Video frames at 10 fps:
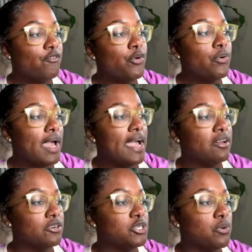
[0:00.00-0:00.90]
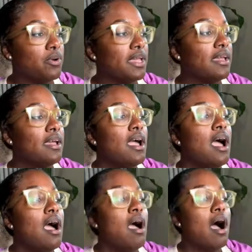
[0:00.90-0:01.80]
Full outer join.
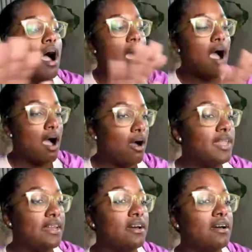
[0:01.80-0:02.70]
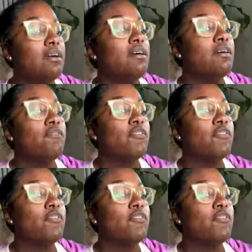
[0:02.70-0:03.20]
All data from